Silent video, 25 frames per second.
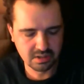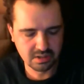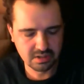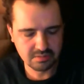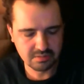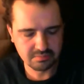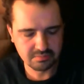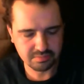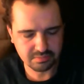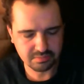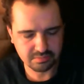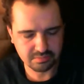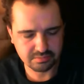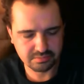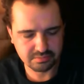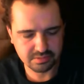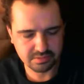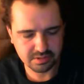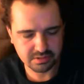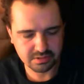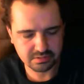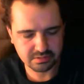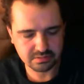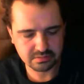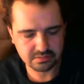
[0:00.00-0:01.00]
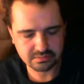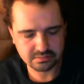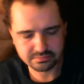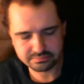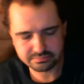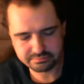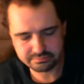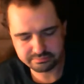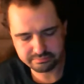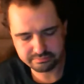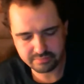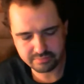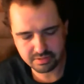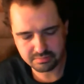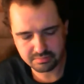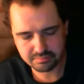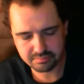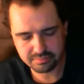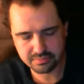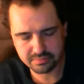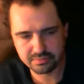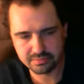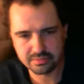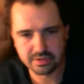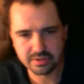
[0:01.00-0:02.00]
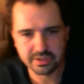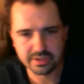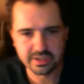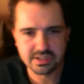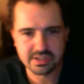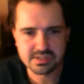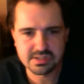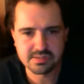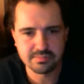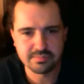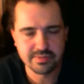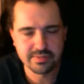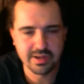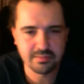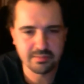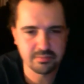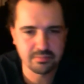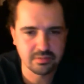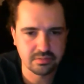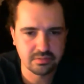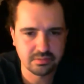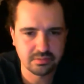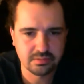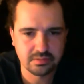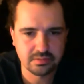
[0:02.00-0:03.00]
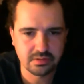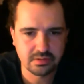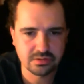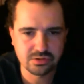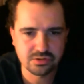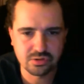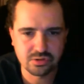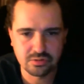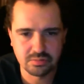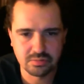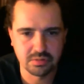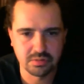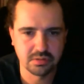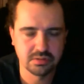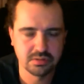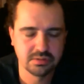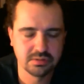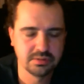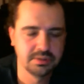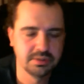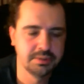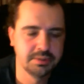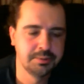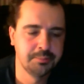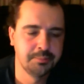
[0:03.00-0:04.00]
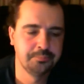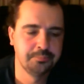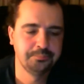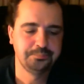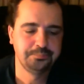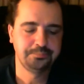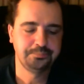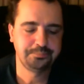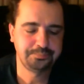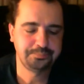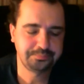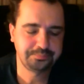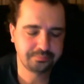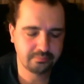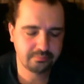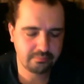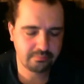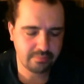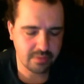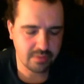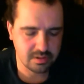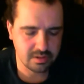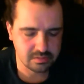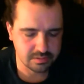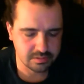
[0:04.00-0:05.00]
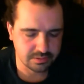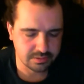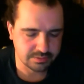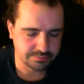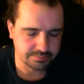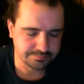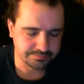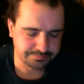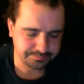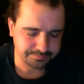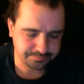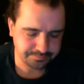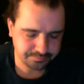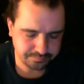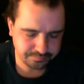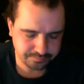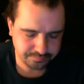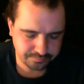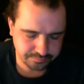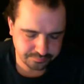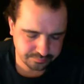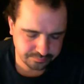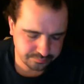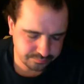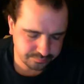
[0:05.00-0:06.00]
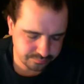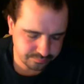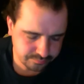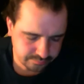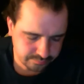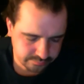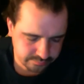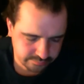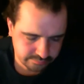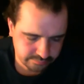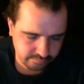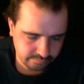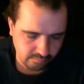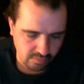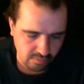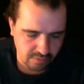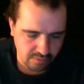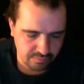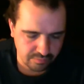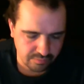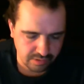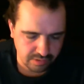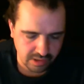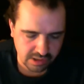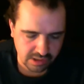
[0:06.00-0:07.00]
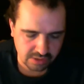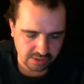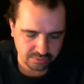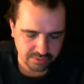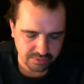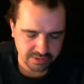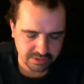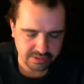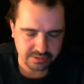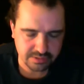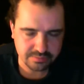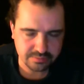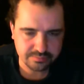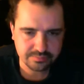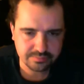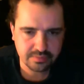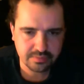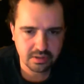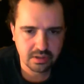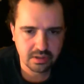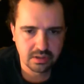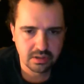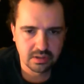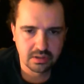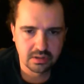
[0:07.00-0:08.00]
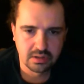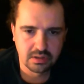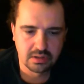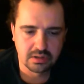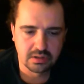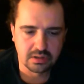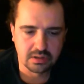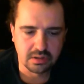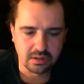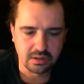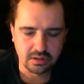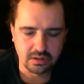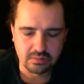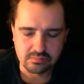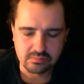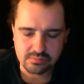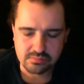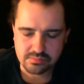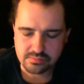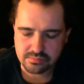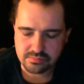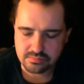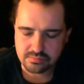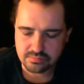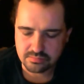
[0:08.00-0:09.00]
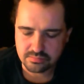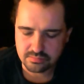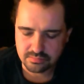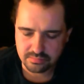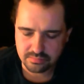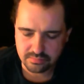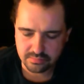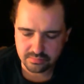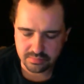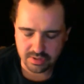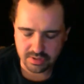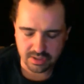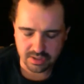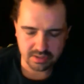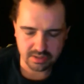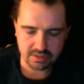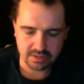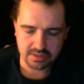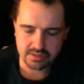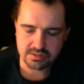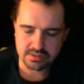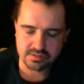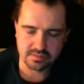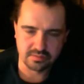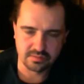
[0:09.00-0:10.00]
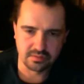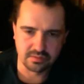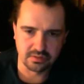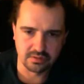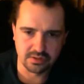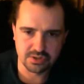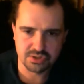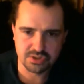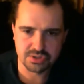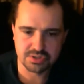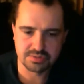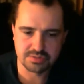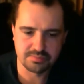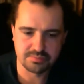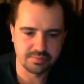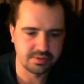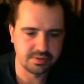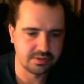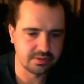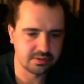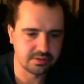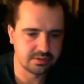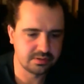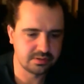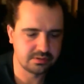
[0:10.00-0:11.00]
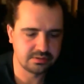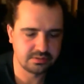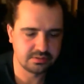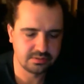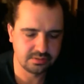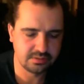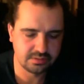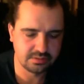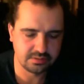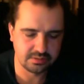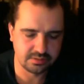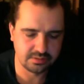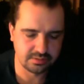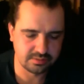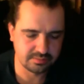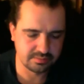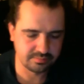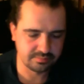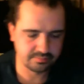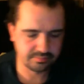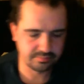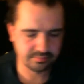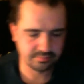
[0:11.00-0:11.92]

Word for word: brewed near, well, brewed I guess September, October, um, for Halloween. Um, yeah, it's a delicious beer. Um,